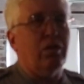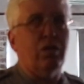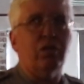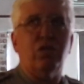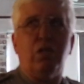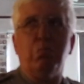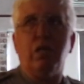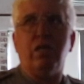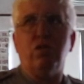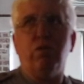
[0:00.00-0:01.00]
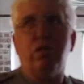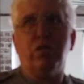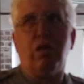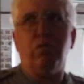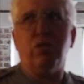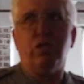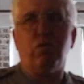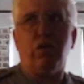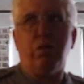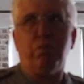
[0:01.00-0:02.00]
Steamtown USA was at the
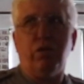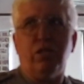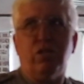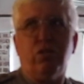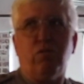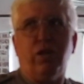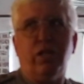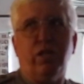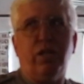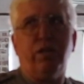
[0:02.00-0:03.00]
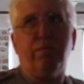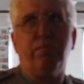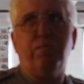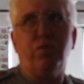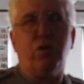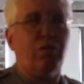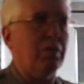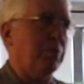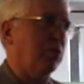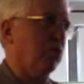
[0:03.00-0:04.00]
right place at the right time, or
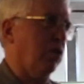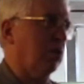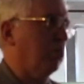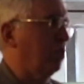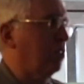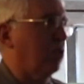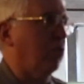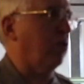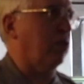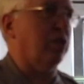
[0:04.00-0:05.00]
maybe the wrong place at the right